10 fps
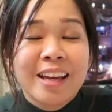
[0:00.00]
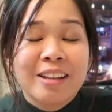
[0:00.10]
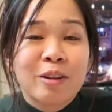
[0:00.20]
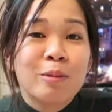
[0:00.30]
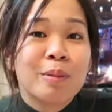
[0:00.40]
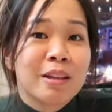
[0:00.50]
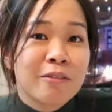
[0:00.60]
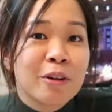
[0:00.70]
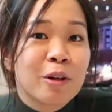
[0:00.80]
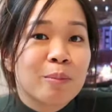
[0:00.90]
it could be
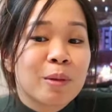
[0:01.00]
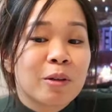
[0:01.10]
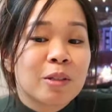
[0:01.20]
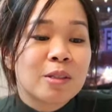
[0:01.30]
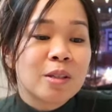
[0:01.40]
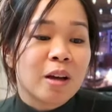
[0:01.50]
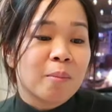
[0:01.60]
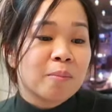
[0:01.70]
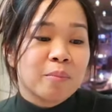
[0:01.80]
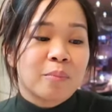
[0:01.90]
difficult because
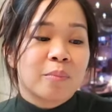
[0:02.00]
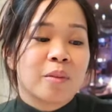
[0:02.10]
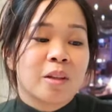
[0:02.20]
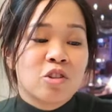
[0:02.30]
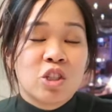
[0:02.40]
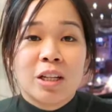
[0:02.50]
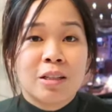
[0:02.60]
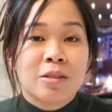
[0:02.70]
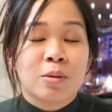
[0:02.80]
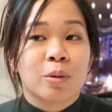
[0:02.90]
the
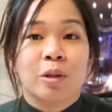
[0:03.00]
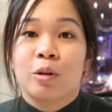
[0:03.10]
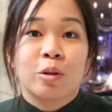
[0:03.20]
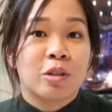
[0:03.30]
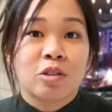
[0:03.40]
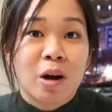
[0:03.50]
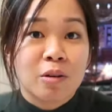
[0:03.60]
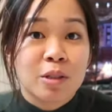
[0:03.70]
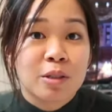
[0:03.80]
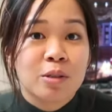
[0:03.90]
jeans or, you know, the
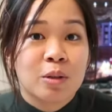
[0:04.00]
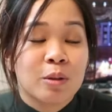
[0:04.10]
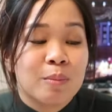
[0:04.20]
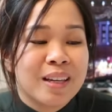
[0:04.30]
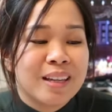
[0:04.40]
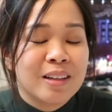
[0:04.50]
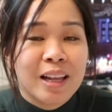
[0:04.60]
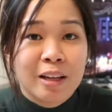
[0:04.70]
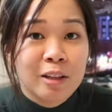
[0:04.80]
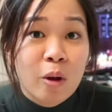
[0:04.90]
trousers could be
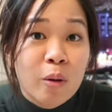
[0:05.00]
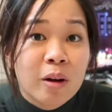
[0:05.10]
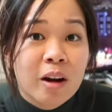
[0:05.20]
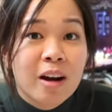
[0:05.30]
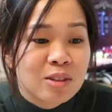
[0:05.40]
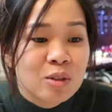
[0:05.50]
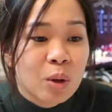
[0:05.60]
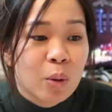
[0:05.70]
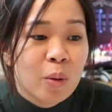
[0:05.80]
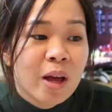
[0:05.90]
like longer.
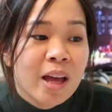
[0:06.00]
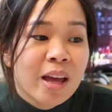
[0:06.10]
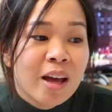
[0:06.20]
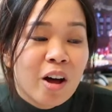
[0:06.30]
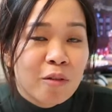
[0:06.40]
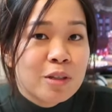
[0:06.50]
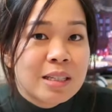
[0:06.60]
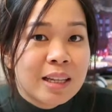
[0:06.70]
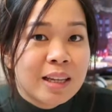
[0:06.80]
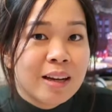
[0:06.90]
So
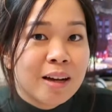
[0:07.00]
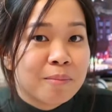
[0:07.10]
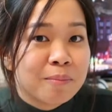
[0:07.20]
obviously